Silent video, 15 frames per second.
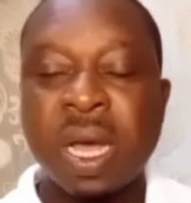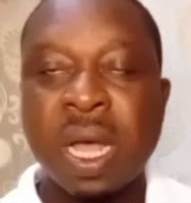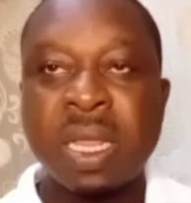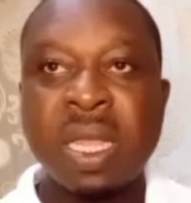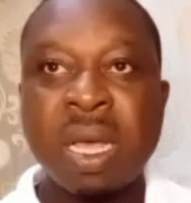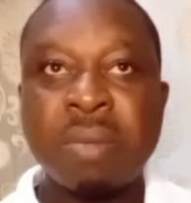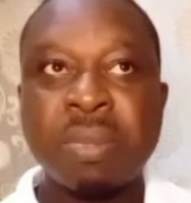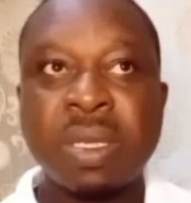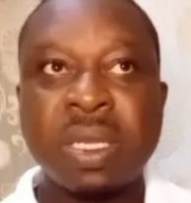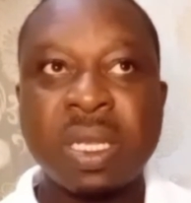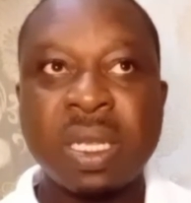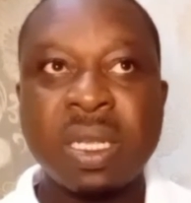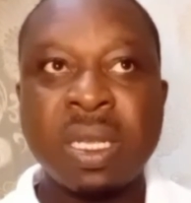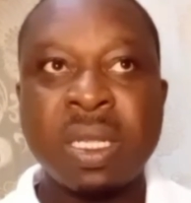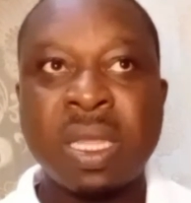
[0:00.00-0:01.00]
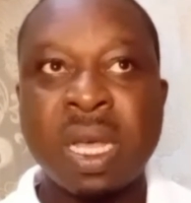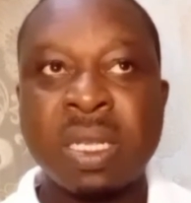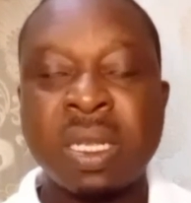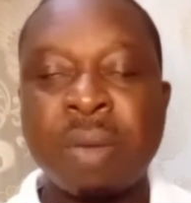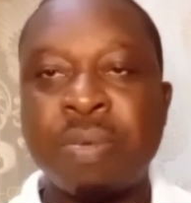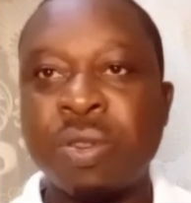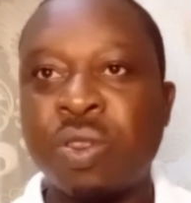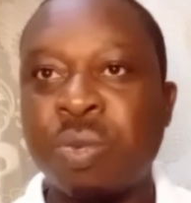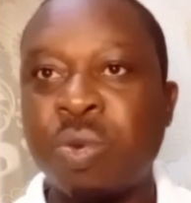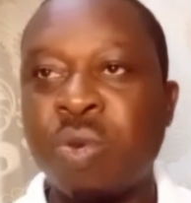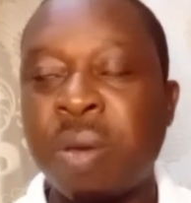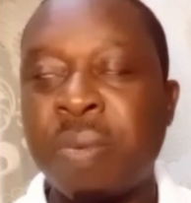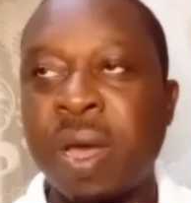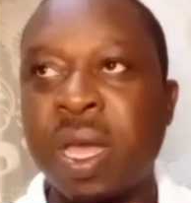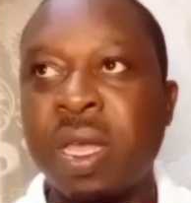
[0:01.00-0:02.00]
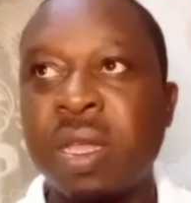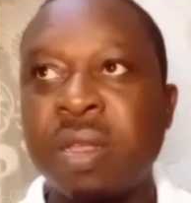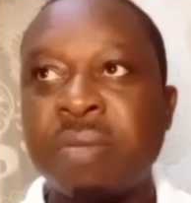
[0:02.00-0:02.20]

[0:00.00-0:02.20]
At times, it has happened to me whereby